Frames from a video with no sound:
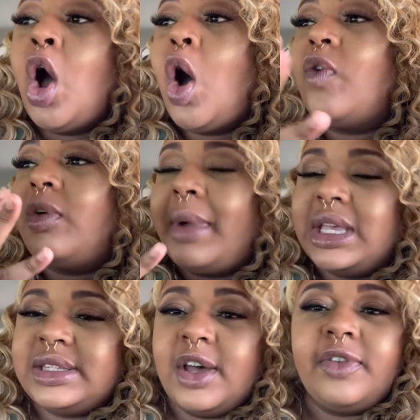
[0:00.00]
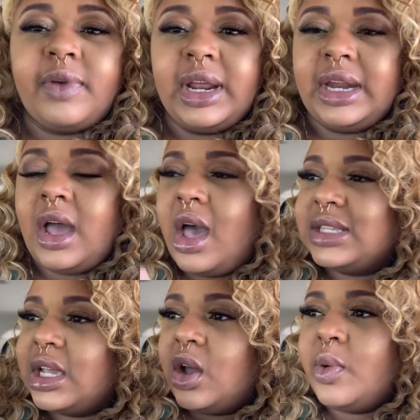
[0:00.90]
over myself right now
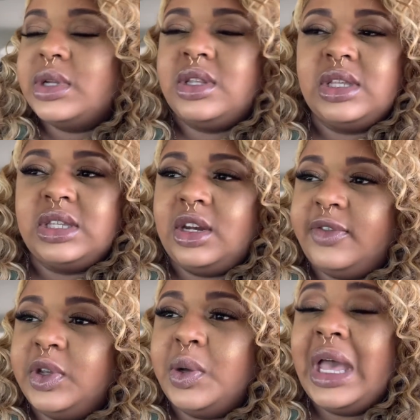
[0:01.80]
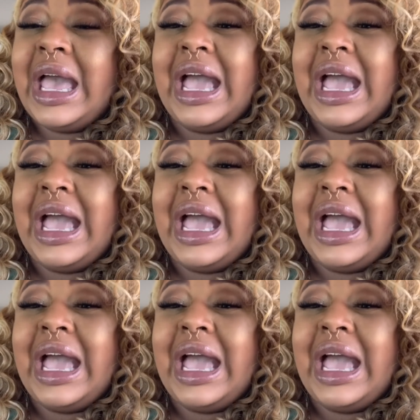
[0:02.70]
as I go into this interview,